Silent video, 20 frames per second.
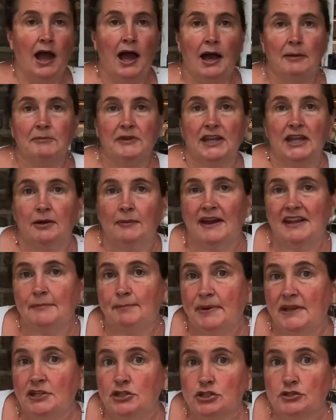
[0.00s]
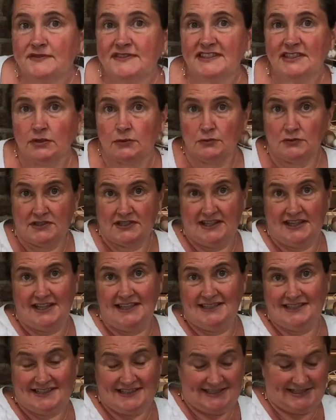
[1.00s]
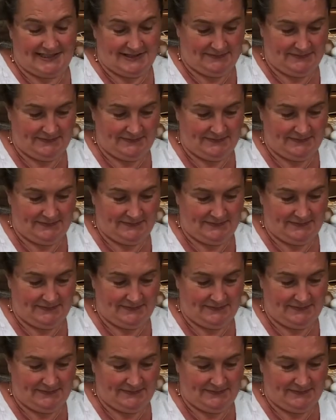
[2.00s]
I'm going to add a pinch of salt to this.